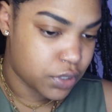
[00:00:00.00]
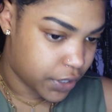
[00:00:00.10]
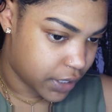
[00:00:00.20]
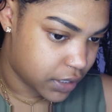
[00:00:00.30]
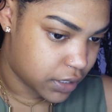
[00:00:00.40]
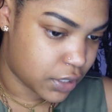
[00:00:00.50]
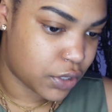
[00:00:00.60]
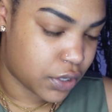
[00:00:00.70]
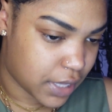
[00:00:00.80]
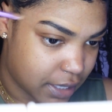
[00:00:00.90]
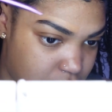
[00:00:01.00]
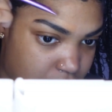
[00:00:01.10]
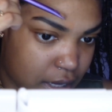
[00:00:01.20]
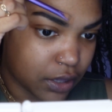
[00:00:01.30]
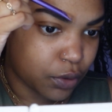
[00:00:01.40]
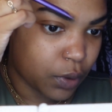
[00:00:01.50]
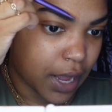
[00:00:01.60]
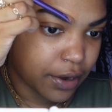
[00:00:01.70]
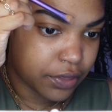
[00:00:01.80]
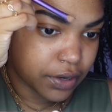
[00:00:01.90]
their concealer that's like a little
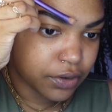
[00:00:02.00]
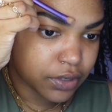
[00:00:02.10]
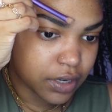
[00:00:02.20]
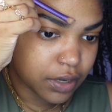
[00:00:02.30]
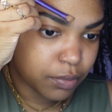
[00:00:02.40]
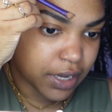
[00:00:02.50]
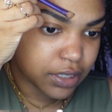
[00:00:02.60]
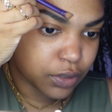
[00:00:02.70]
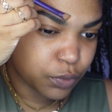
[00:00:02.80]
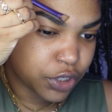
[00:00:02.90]
lighter than their skin complexion,